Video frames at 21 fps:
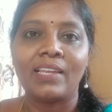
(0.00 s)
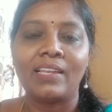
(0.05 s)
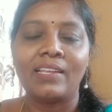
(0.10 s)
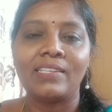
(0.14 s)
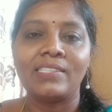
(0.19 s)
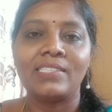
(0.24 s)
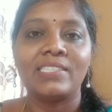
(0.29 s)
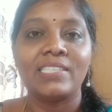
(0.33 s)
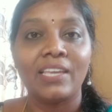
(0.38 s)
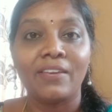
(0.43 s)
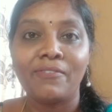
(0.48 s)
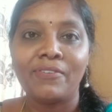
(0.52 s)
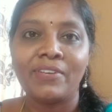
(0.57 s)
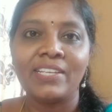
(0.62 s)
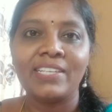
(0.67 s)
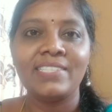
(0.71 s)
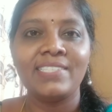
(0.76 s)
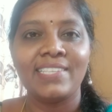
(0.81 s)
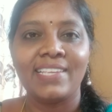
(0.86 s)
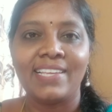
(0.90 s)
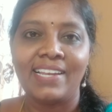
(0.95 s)
save
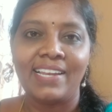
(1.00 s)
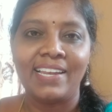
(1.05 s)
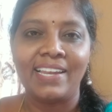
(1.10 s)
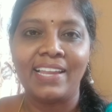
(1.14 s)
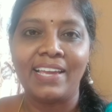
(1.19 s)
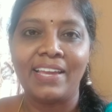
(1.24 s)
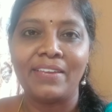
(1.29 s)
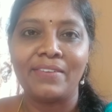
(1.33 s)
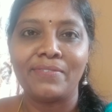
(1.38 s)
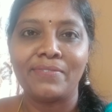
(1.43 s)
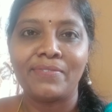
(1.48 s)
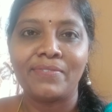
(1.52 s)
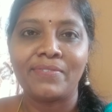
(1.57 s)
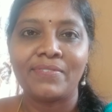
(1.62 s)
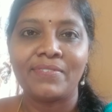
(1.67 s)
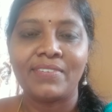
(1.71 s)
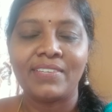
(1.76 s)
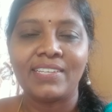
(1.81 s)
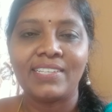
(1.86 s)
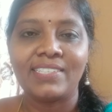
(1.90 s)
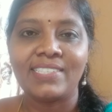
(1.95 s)
his life,
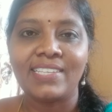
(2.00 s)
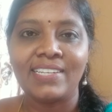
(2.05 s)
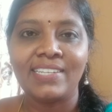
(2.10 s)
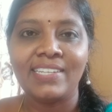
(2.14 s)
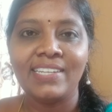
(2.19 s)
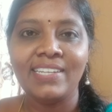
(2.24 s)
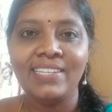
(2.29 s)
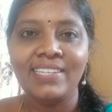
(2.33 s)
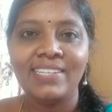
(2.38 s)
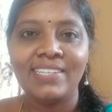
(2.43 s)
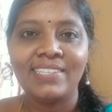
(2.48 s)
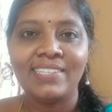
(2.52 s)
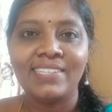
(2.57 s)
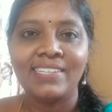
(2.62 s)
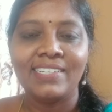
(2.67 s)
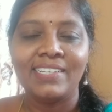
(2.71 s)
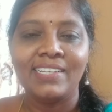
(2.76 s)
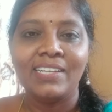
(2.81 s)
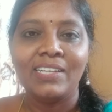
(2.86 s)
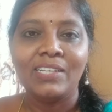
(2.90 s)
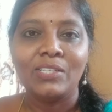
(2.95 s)
isn't it?
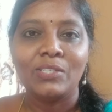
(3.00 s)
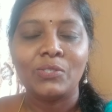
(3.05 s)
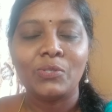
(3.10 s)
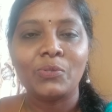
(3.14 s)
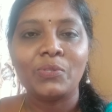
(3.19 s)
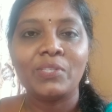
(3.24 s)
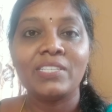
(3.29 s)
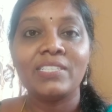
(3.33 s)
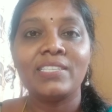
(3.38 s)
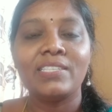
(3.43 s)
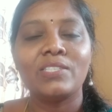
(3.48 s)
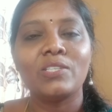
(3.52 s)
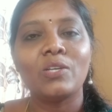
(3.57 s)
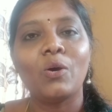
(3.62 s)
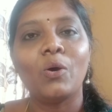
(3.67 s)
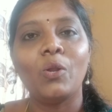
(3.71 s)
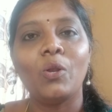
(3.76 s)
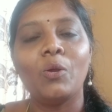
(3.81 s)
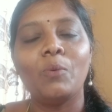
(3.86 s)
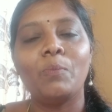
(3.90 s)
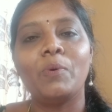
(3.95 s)
So this is
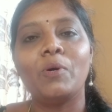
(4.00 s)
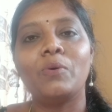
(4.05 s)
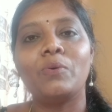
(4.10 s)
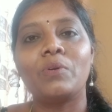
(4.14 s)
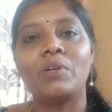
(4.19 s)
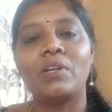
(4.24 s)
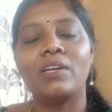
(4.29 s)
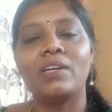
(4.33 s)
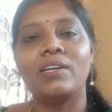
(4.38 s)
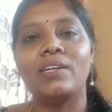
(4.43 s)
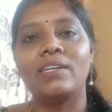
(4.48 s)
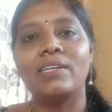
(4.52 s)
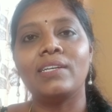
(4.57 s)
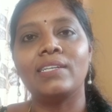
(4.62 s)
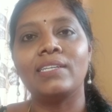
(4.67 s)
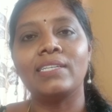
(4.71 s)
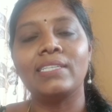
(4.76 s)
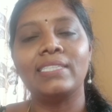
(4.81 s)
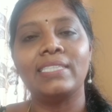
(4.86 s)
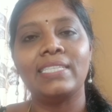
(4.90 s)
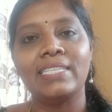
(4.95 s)
all about
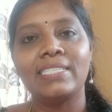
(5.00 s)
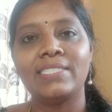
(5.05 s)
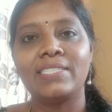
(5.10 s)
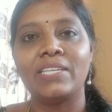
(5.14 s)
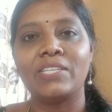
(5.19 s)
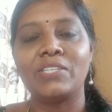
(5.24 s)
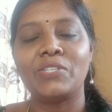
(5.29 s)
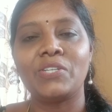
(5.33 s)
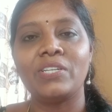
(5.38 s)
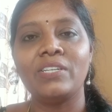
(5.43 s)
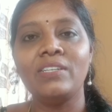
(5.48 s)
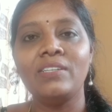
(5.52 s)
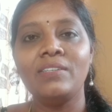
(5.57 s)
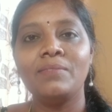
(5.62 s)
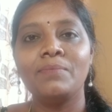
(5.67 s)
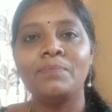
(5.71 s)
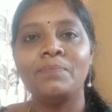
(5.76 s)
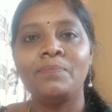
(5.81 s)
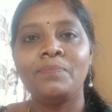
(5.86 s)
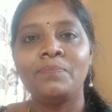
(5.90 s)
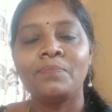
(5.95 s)
this
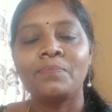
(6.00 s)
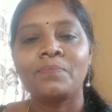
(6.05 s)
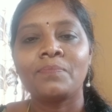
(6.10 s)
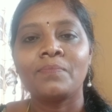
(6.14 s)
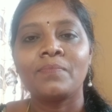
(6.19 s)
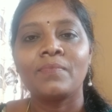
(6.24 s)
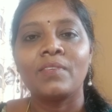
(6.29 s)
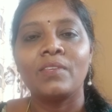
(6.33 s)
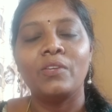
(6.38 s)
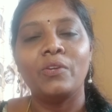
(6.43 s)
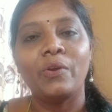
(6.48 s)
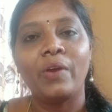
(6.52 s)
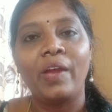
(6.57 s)
session. You